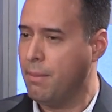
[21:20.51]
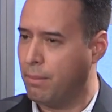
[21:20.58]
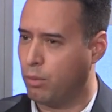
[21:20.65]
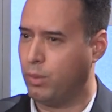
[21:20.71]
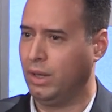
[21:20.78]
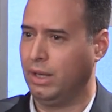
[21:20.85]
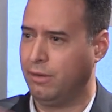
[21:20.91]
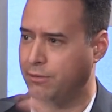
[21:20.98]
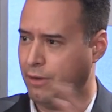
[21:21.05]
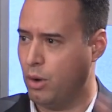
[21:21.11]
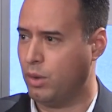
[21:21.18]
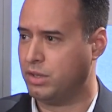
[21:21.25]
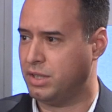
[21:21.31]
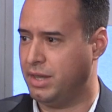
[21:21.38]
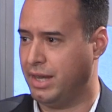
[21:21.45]
but really
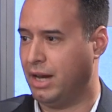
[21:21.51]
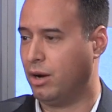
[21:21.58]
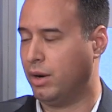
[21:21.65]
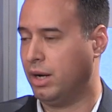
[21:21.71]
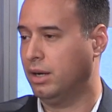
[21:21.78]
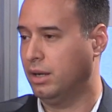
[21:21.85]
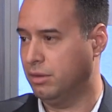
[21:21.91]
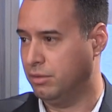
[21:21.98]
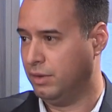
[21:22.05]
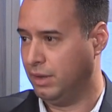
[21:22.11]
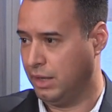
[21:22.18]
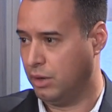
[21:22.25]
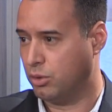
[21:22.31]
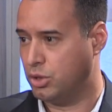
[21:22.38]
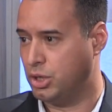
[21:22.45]
focus in the area of
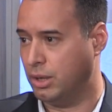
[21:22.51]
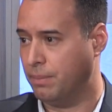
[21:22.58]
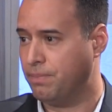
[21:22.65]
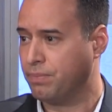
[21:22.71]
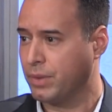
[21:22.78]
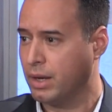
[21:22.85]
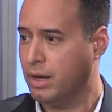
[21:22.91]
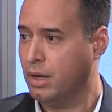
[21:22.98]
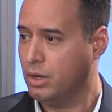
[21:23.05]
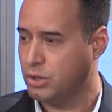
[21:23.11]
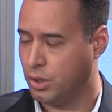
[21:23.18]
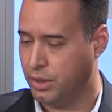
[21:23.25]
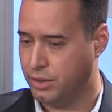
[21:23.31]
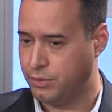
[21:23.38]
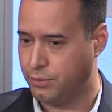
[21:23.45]
leadership.
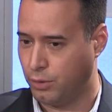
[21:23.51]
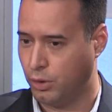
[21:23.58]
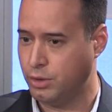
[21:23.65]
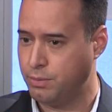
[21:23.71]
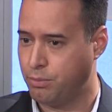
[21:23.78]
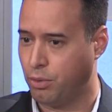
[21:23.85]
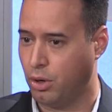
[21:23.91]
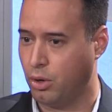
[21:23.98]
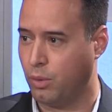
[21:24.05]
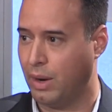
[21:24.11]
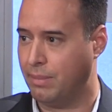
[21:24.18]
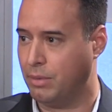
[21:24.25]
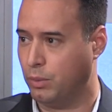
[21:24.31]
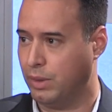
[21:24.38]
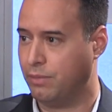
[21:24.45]
So this first
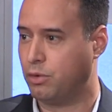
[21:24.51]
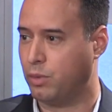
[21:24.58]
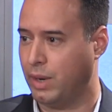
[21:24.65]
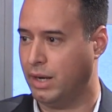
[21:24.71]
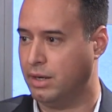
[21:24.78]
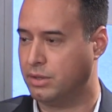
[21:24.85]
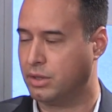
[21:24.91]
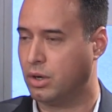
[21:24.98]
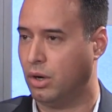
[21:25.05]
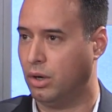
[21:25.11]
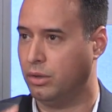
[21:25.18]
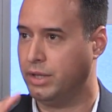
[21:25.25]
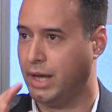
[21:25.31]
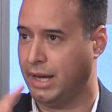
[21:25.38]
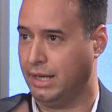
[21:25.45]
program that we've created is
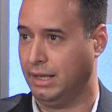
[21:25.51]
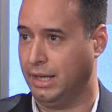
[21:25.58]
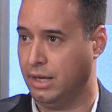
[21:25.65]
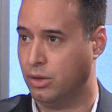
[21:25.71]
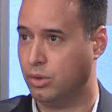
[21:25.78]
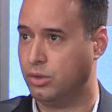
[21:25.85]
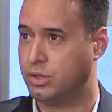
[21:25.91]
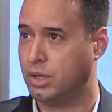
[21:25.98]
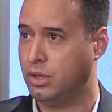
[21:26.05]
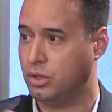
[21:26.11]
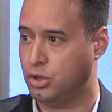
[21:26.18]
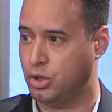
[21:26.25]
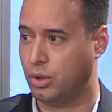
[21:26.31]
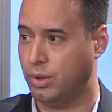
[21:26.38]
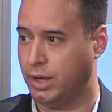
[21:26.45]
called A Leader's
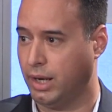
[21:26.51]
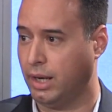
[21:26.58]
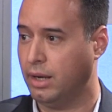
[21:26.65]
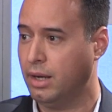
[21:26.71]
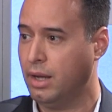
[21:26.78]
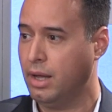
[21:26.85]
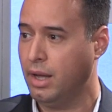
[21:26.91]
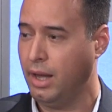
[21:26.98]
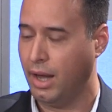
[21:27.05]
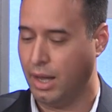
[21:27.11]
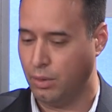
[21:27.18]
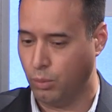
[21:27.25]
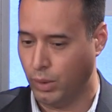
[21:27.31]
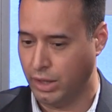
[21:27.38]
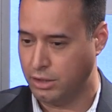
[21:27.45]
Journey.
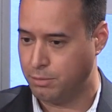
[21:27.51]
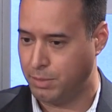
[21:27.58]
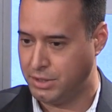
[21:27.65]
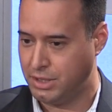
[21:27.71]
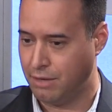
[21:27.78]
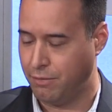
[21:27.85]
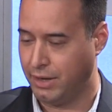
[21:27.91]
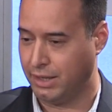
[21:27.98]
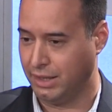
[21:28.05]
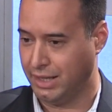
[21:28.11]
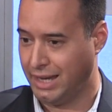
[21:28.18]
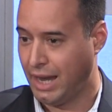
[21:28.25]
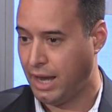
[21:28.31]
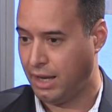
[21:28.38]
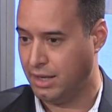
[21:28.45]
And what it
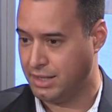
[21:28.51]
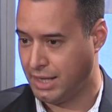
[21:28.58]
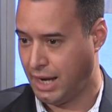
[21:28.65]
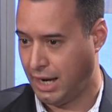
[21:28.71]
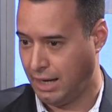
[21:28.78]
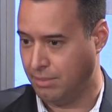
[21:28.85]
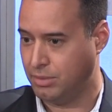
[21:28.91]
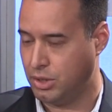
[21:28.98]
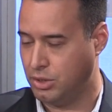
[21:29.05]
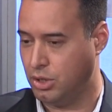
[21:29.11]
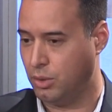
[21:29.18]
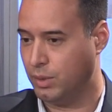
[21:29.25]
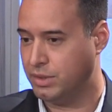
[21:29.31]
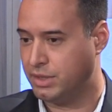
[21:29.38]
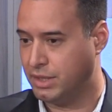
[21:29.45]
specifically is aimed to
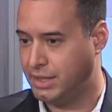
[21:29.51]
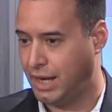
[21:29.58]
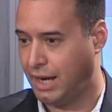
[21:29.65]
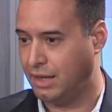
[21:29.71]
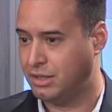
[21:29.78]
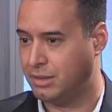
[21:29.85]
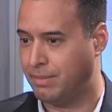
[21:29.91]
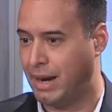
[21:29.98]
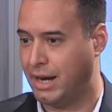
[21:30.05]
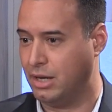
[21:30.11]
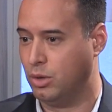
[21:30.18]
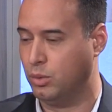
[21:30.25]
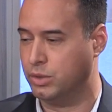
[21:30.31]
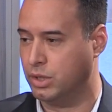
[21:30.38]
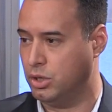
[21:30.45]
do is to take somebody
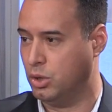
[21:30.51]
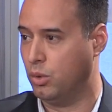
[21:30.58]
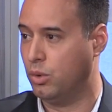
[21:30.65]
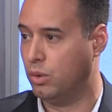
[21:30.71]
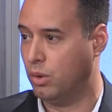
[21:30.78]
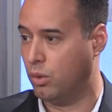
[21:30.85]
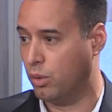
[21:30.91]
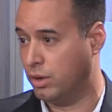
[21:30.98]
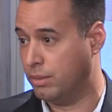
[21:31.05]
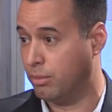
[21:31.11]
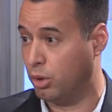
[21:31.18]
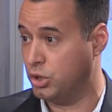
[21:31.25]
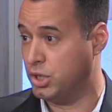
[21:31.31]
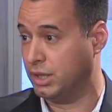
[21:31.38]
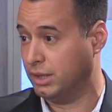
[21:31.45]
who is a new or an
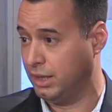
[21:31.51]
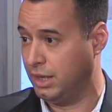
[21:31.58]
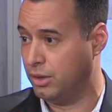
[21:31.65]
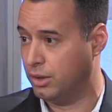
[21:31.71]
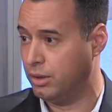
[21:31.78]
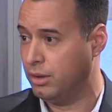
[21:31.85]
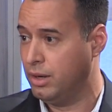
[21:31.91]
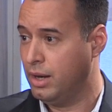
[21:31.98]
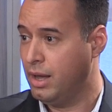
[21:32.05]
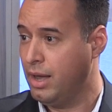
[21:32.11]
emerging leader